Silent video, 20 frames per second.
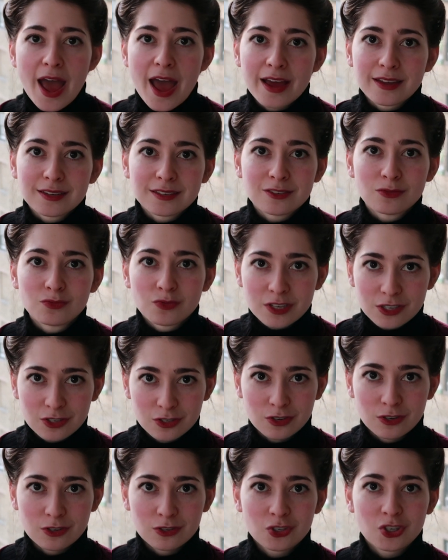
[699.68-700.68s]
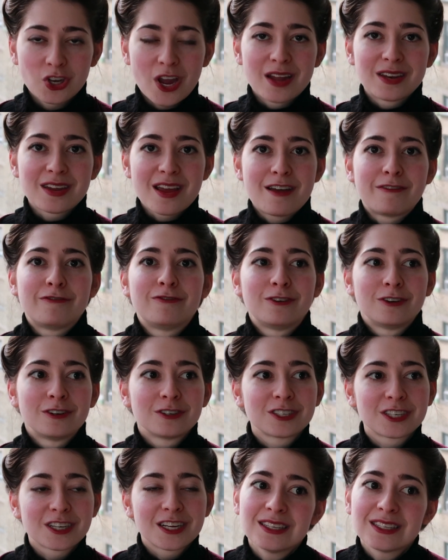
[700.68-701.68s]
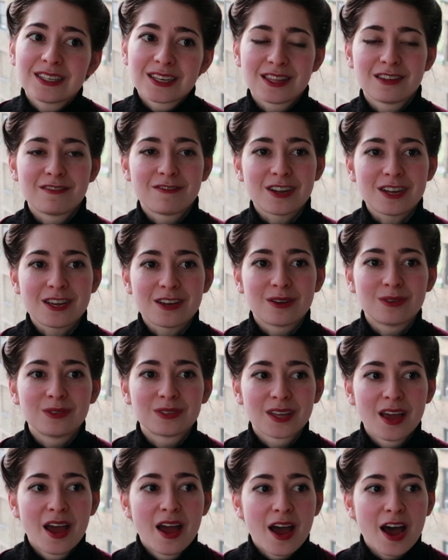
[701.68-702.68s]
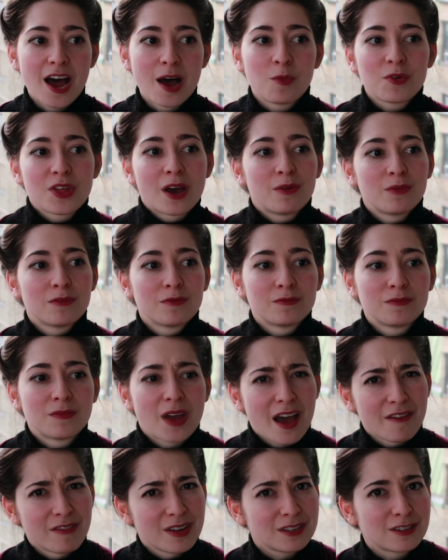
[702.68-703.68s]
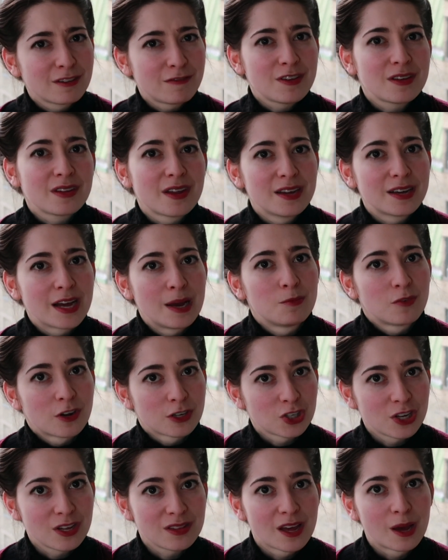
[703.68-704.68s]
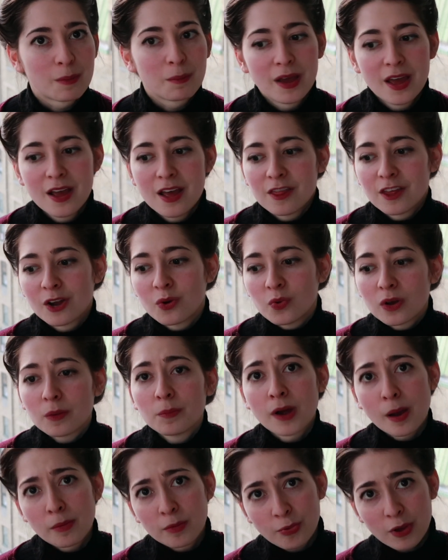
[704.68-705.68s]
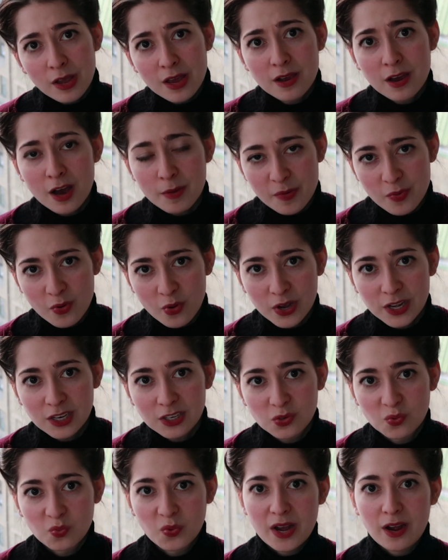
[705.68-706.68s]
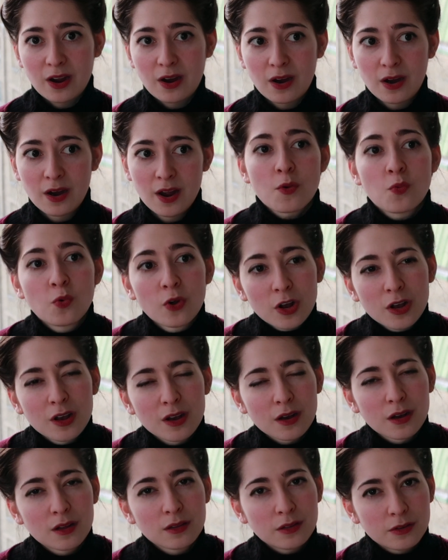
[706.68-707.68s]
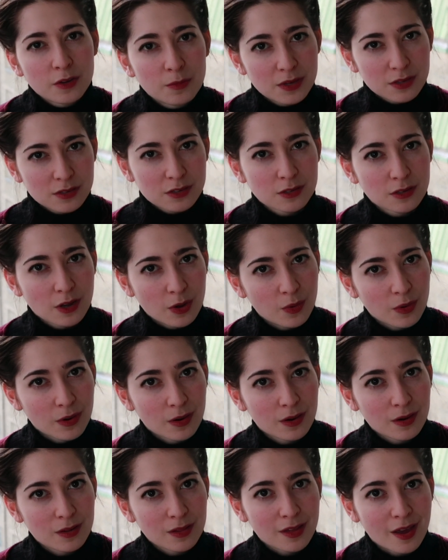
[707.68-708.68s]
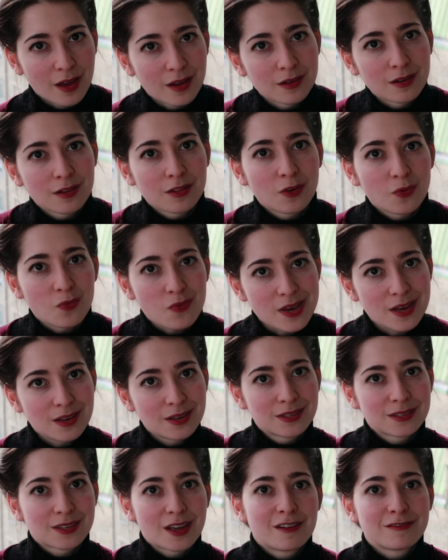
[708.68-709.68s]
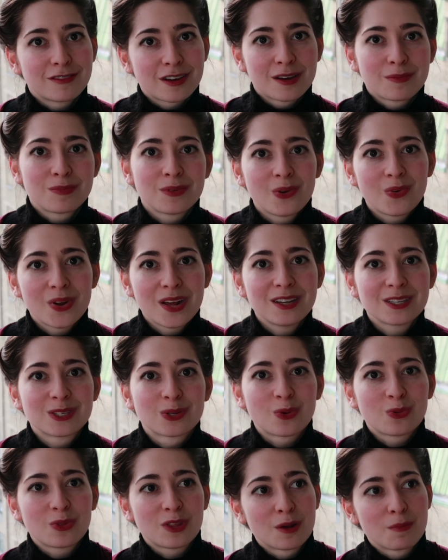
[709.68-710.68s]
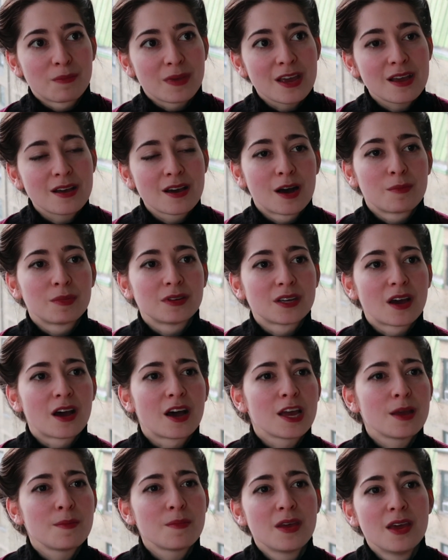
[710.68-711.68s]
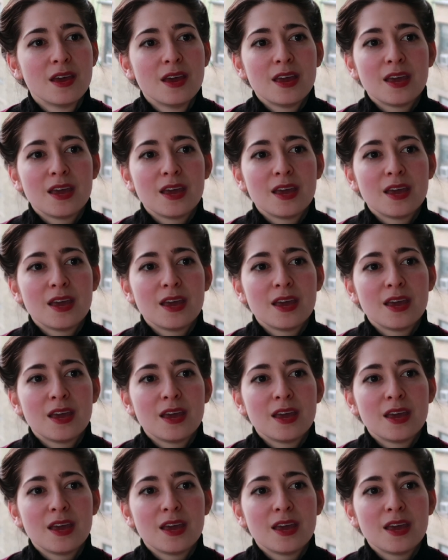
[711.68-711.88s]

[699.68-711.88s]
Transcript: and research and effort into the videos without having to feel like I'm rushing them. There will probably come a point where I work a little bit slower than the weeks of uploading, so there may come a time